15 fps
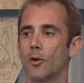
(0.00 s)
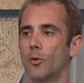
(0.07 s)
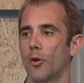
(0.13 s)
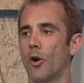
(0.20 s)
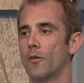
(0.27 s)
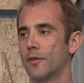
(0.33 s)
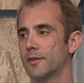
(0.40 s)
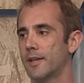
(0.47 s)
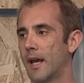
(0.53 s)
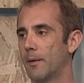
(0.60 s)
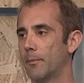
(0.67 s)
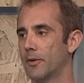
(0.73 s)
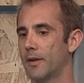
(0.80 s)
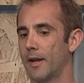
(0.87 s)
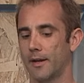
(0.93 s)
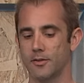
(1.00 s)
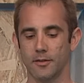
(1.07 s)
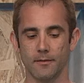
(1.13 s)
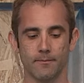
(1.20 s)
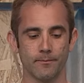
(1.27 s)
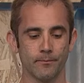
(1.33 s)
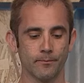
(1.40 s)
called overscan
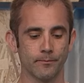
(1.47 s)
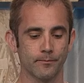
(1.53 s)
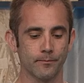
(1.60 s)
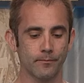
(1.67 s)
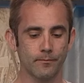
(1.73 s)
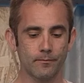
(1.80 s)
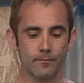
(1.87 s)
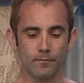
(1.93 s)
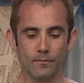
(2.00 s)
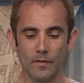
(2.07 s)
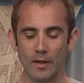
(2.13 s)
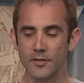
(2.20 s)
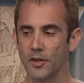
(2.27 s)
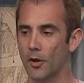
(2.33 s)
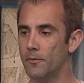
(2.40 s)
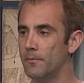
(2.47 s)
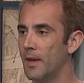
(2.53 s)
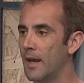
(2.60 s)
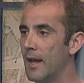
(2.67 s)
protection. So